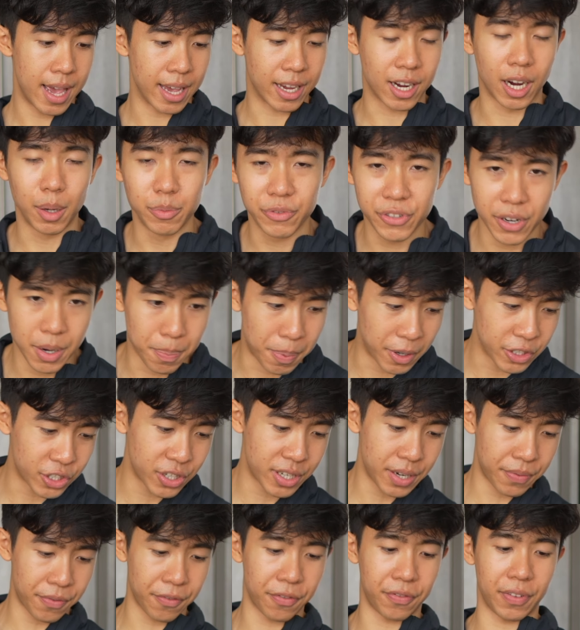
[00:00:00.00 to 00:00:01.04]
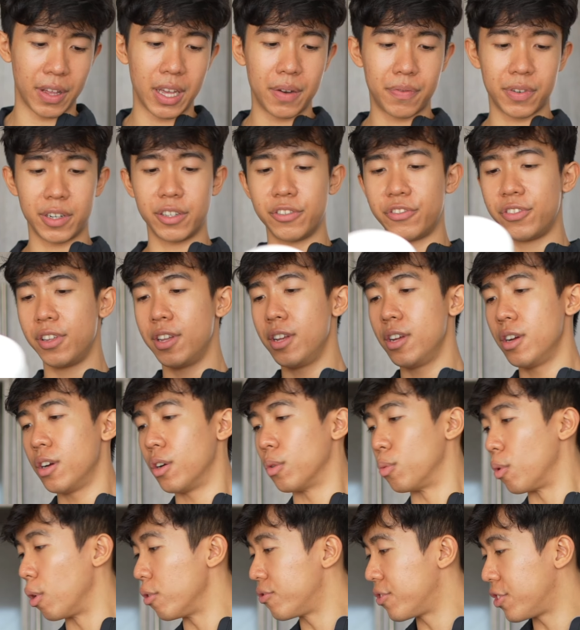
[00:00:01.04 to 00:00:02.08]
It comes in a bunch of different flavors:
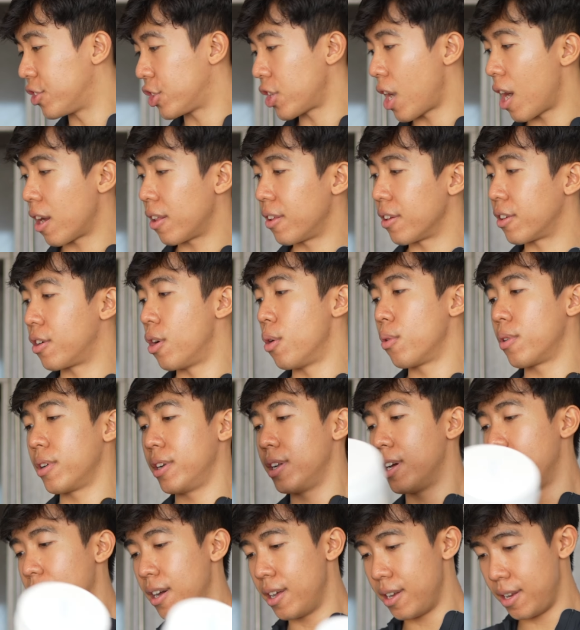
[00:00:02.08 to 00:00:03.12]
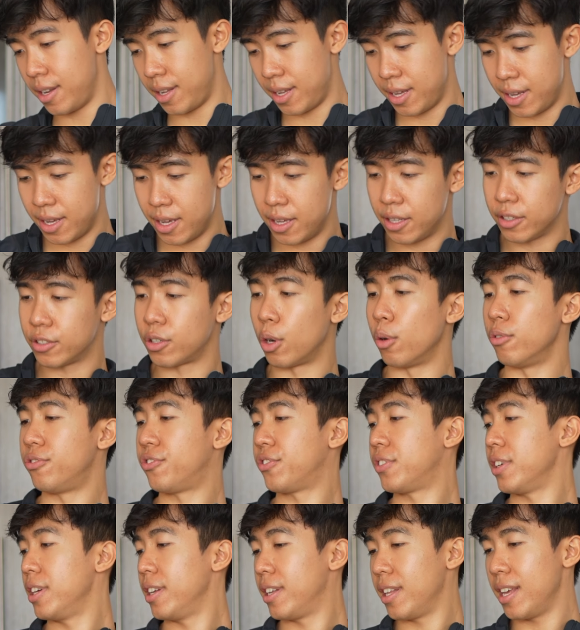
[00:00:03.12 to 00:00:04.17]
roasted chocolate coconut,
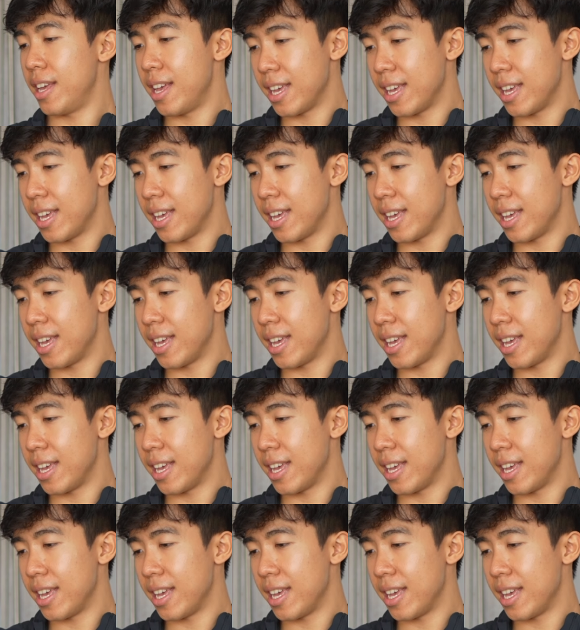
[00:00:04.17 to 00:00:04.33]
toasted